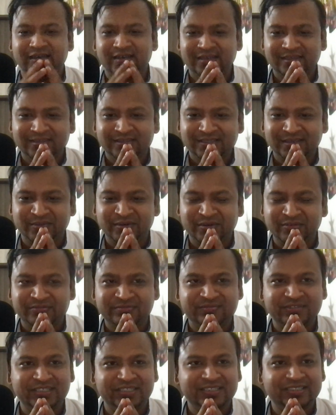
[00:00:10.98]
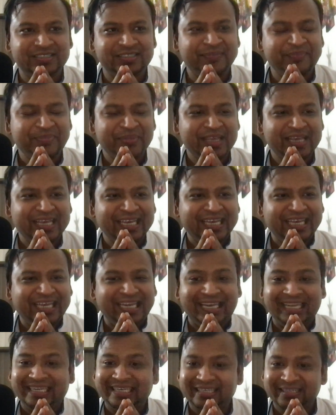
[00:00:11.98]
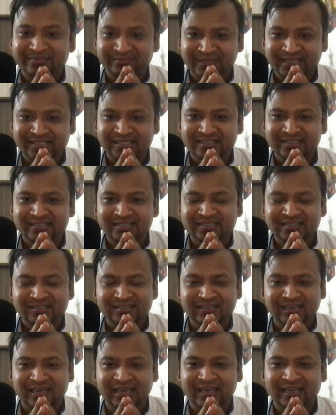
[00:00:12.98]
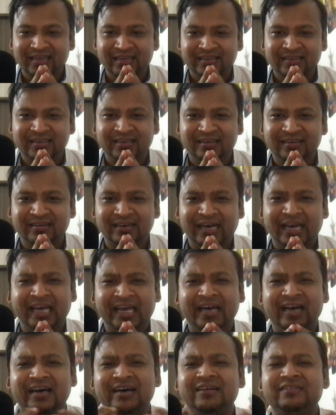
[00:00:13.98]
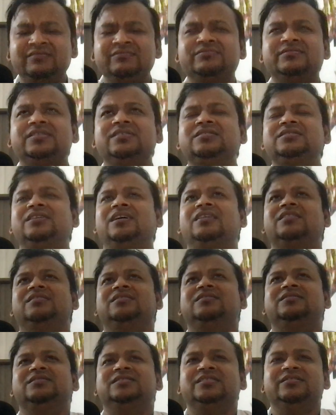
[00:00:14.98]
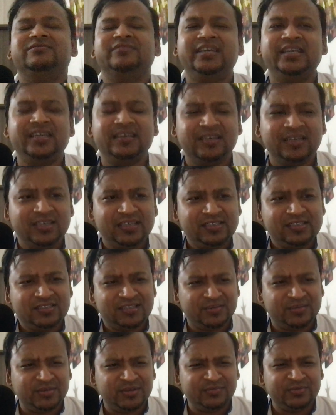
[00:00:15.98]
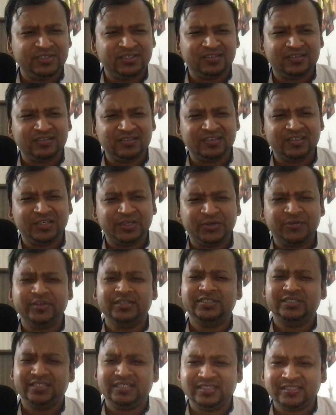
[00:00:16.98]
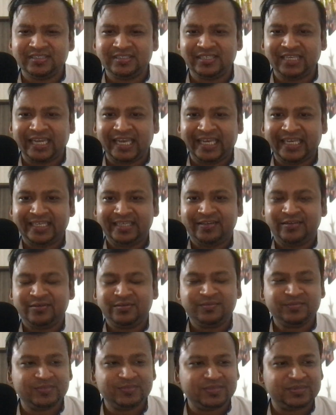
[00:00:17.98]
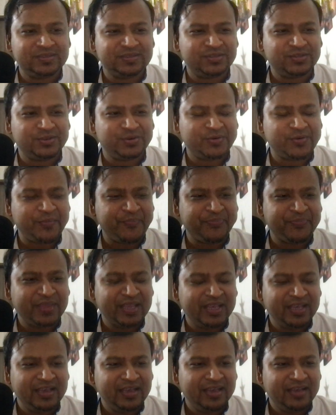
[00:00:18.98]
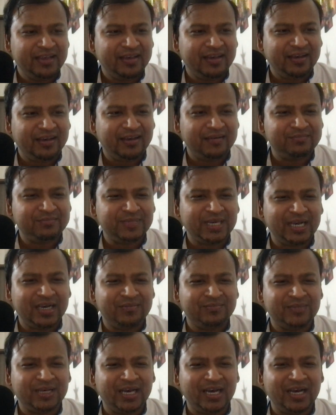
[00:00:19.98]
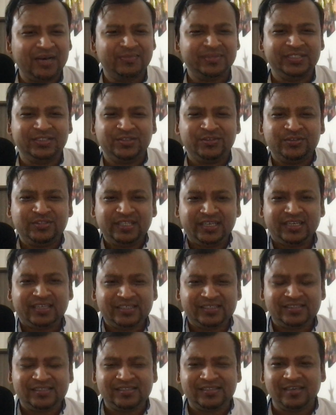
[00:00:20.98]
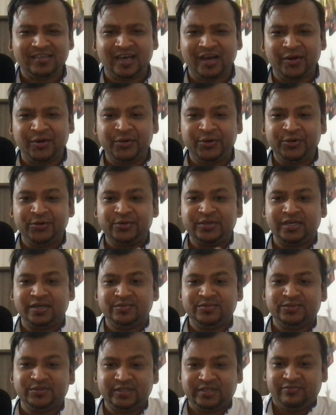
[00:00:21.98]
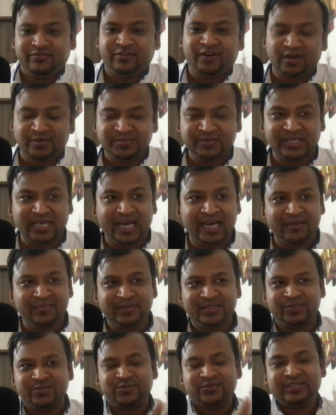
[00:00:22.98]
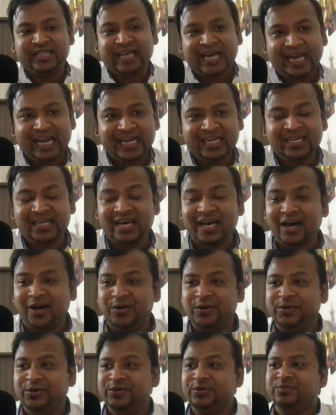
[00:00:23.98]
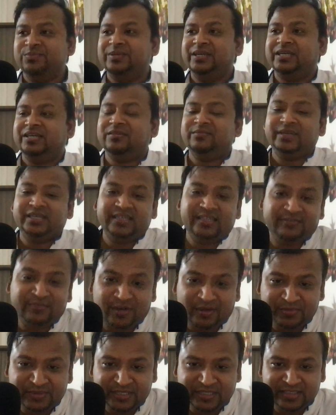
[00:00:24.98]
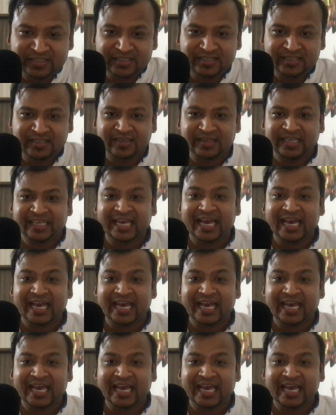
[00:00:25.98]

some of the LinkedIn messages and I have started receiving some of the questions, like, you know, so I'm into this, how do you come to DevOps? I'm into that, how do you become a DevOps engineer?